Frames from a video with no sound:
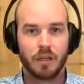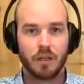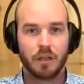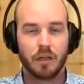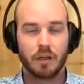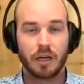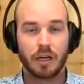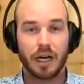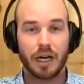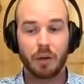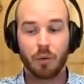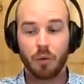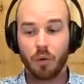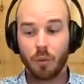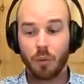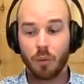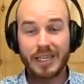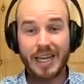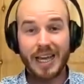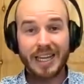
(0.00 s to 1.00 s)
Okay, well,
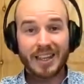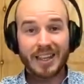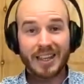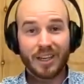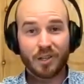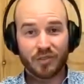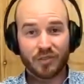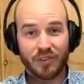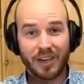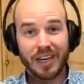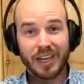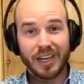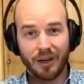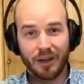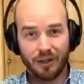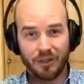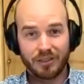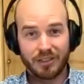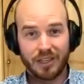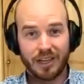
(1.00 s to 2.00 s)
we take those
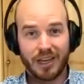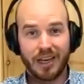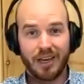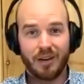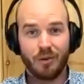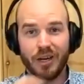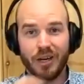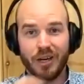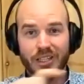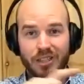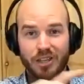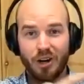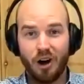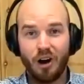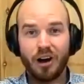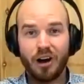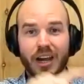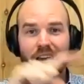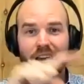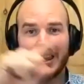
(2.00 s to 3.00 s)
videos and we
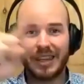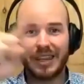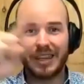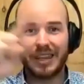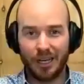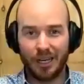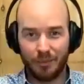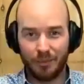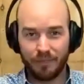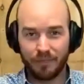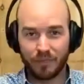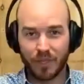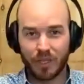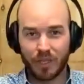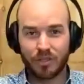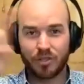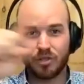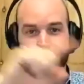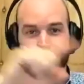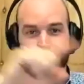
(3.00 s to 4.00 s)
target them
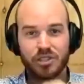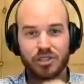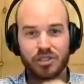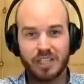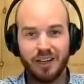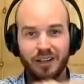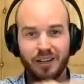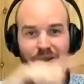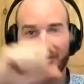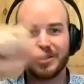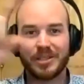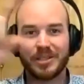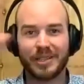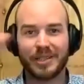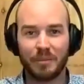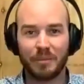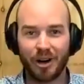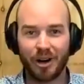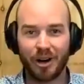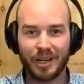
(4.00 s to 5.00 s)
to sellers in the
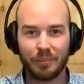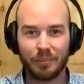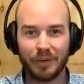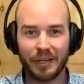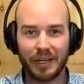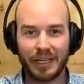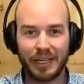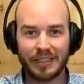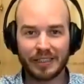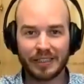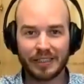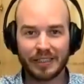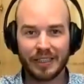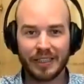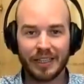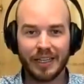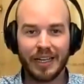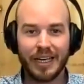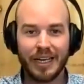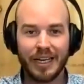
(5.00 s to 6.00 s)
marketplace,
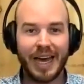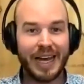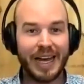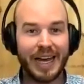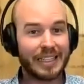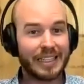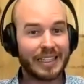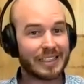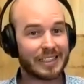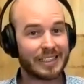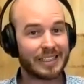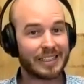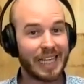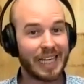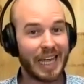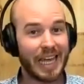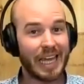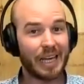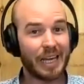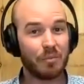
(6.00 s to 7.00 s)
and it's the
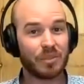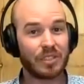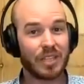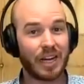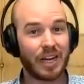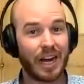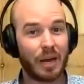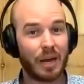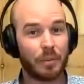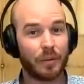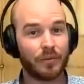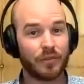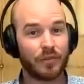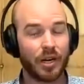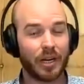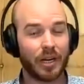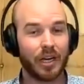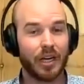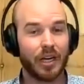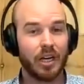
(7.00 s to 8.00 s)
same type of
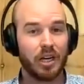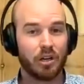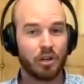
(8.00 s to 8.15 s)
trick. Mm-hmm.